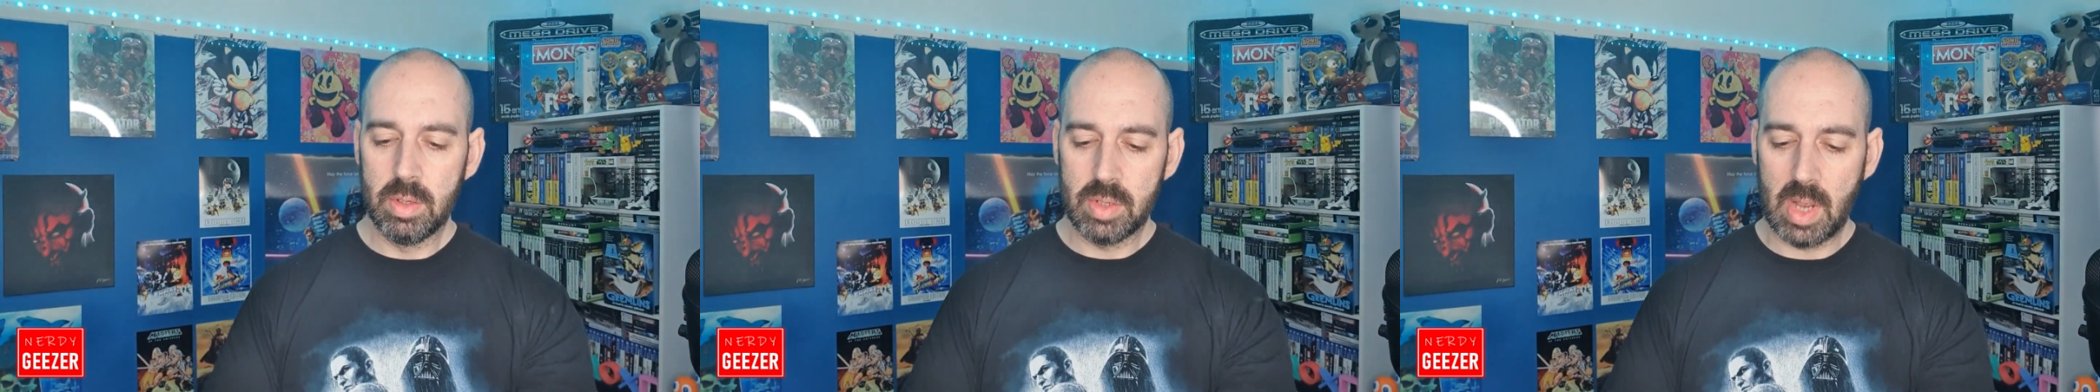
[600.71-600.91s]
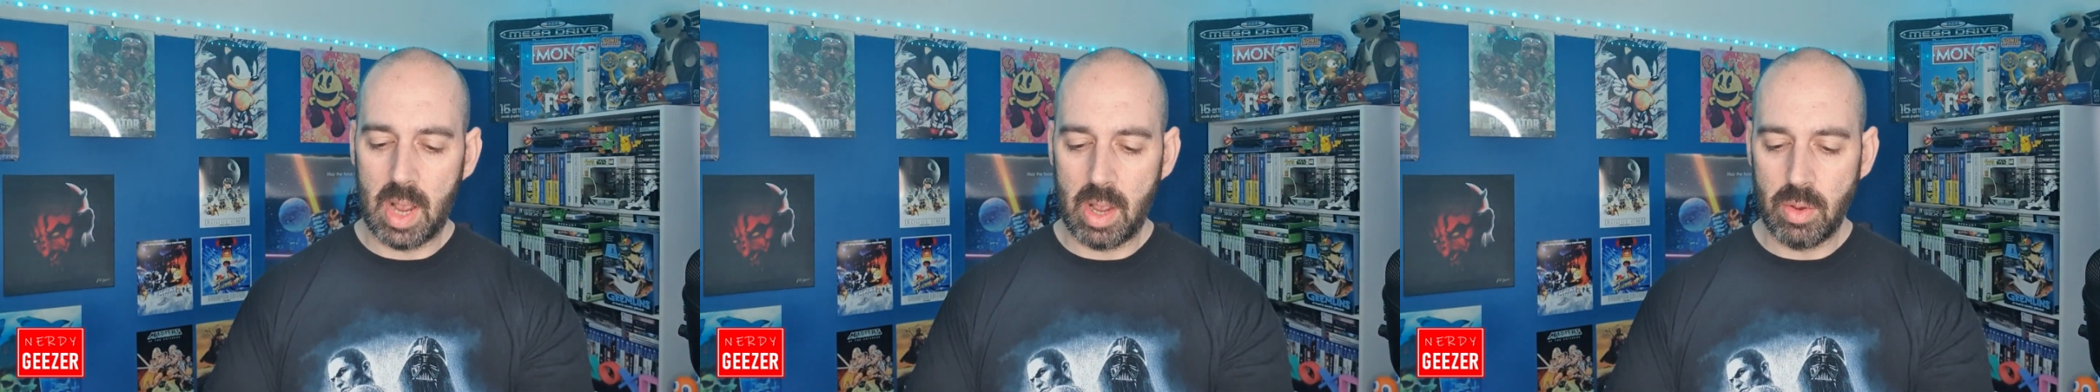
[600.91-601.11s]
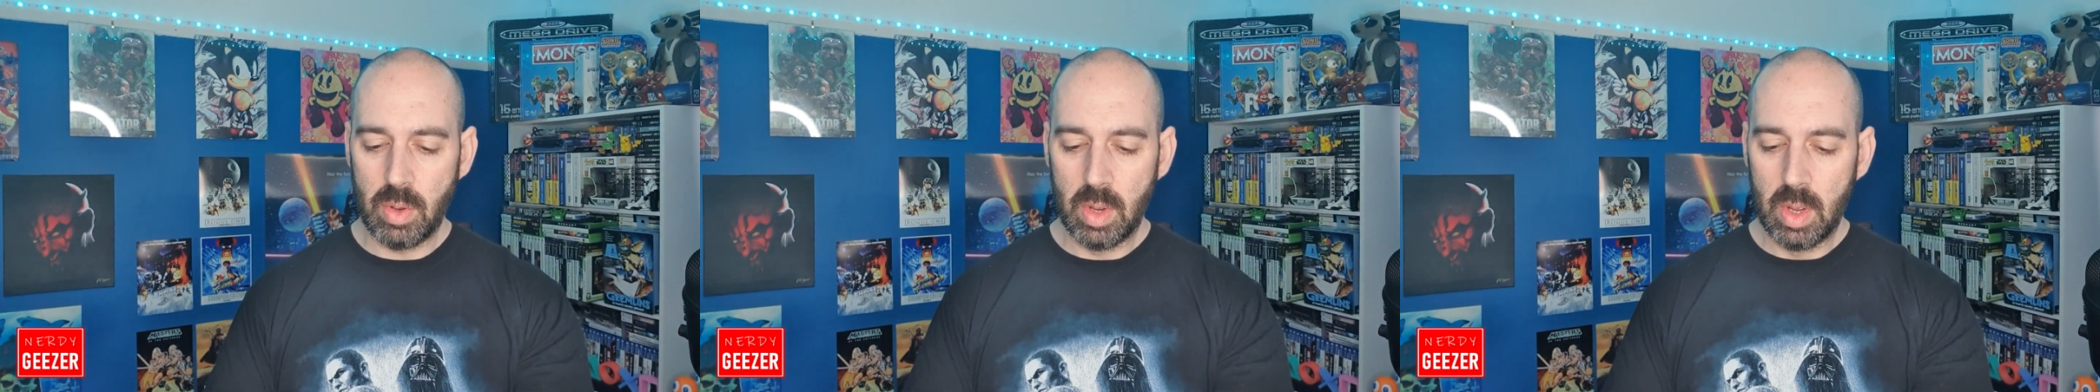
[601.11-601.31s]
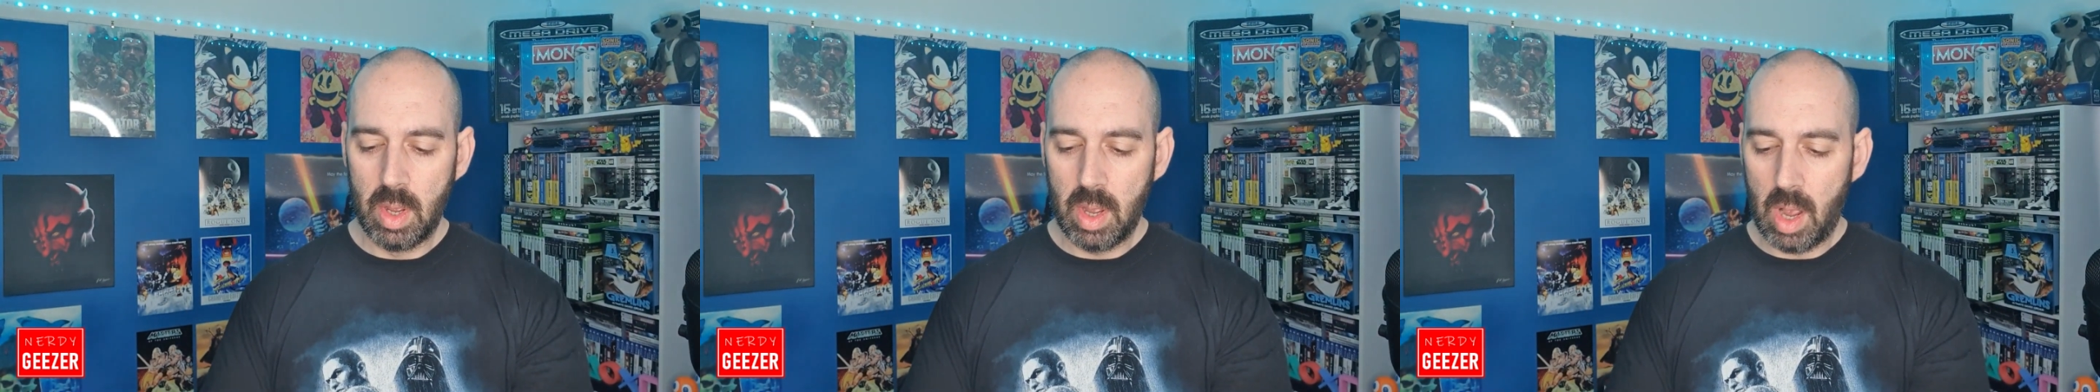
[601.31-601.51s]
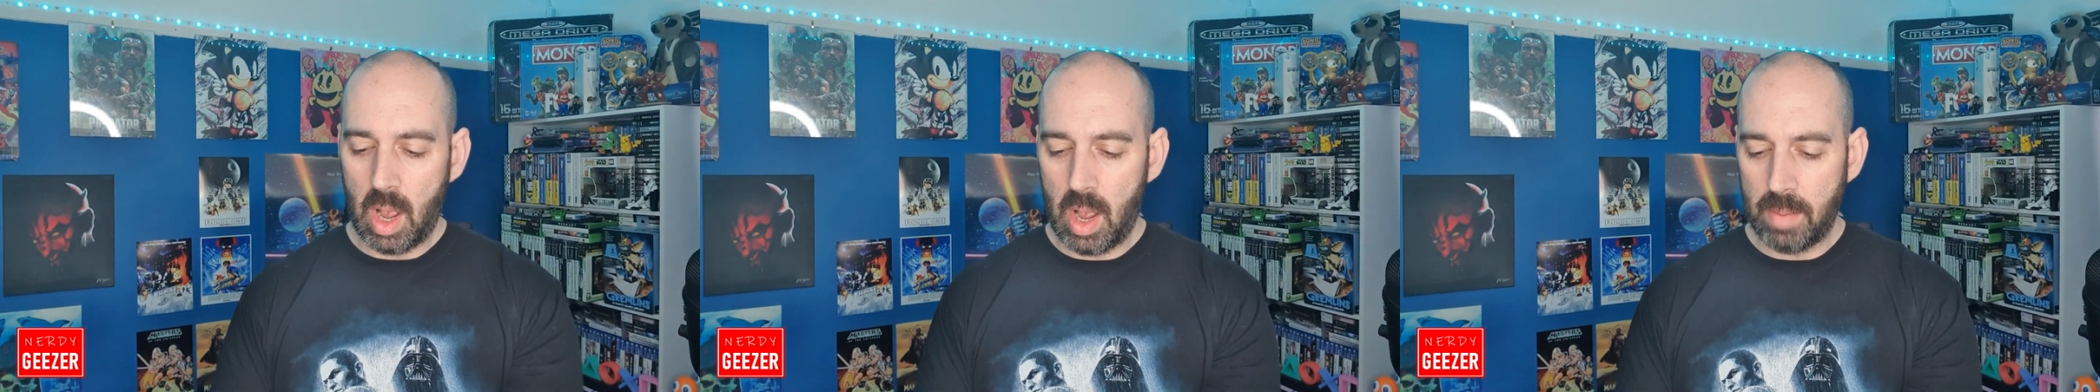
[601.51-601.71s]
So
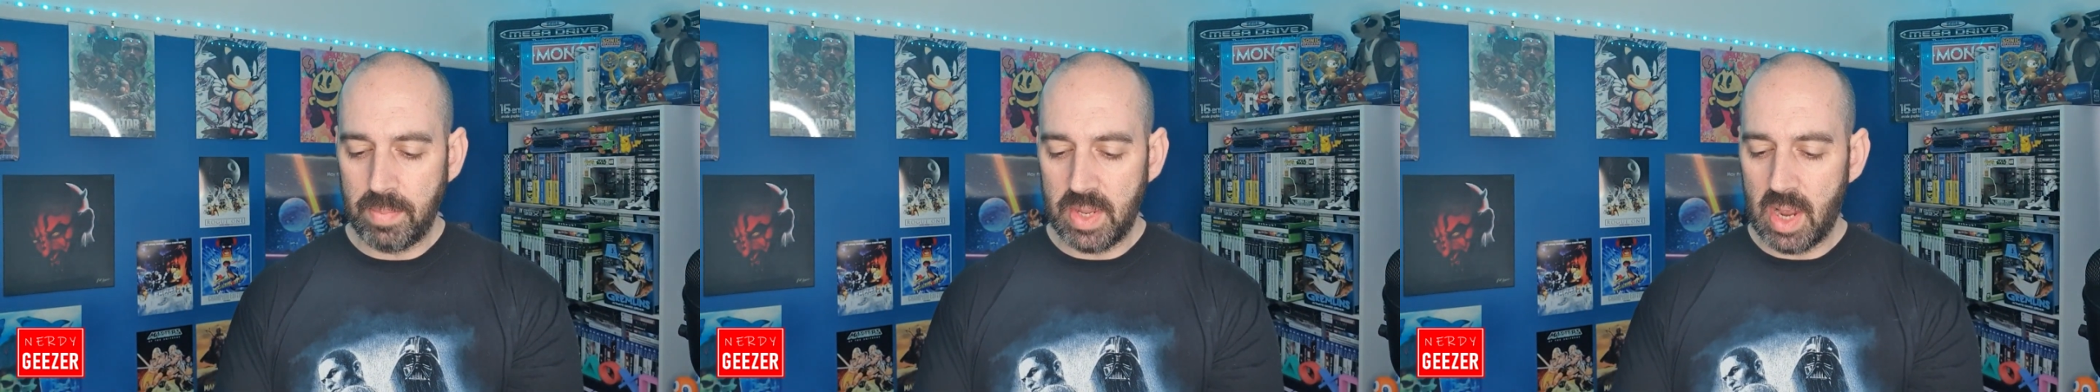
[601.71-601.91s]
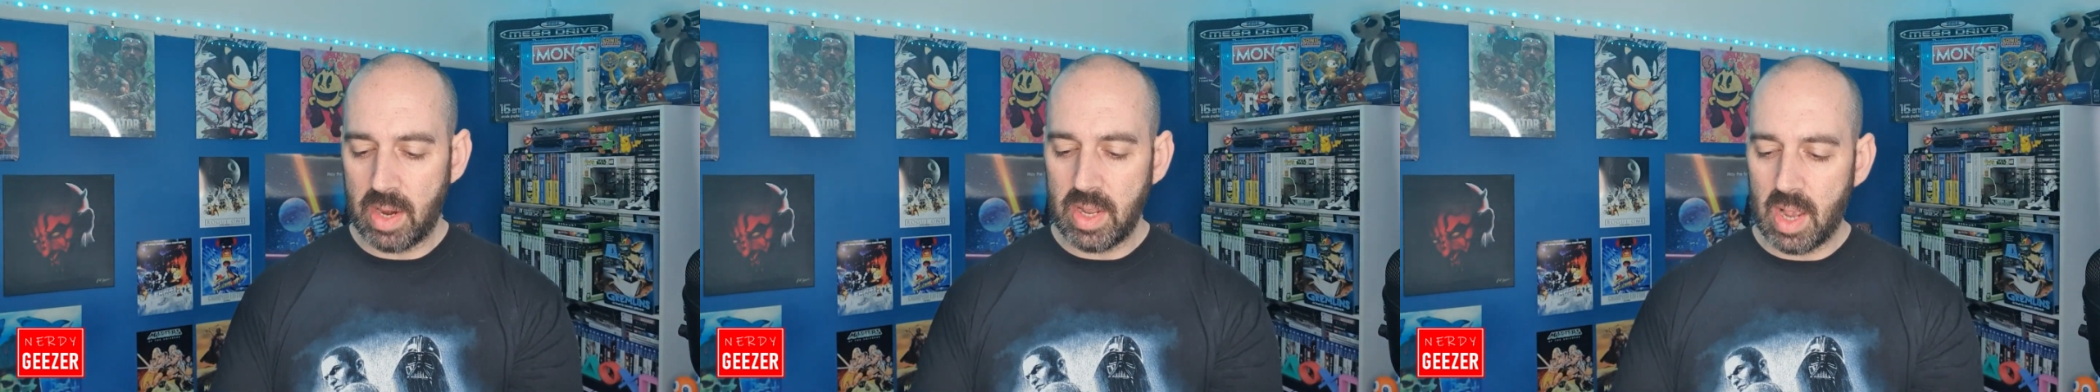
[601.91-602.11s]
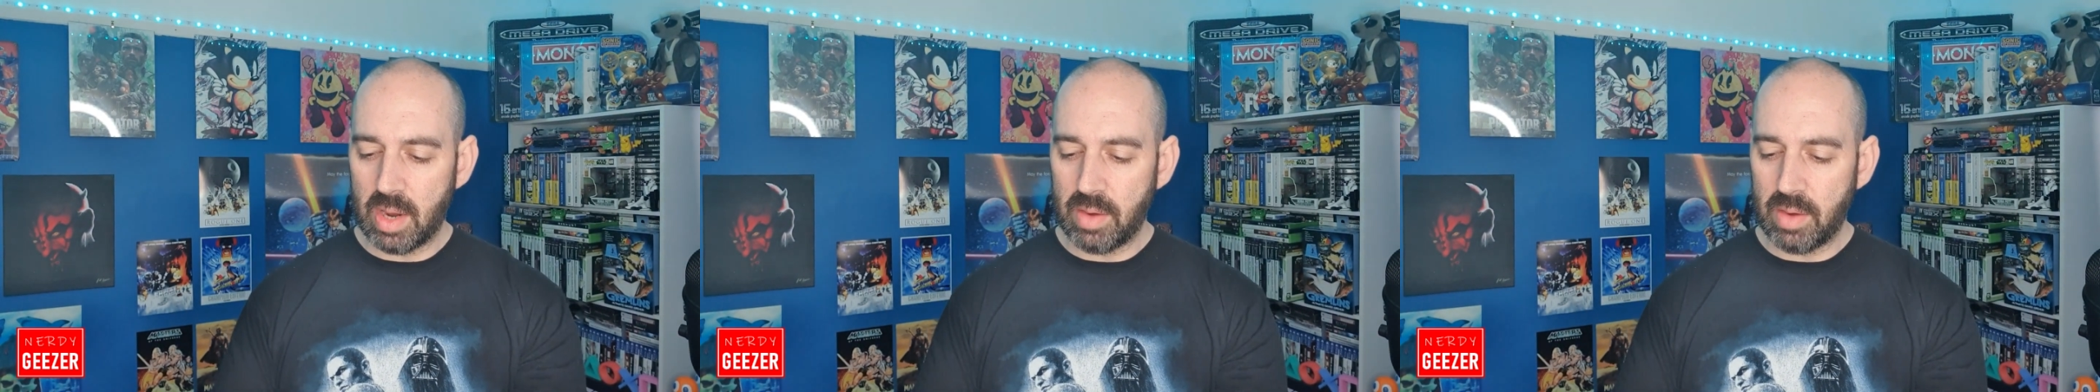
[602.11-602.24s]
the only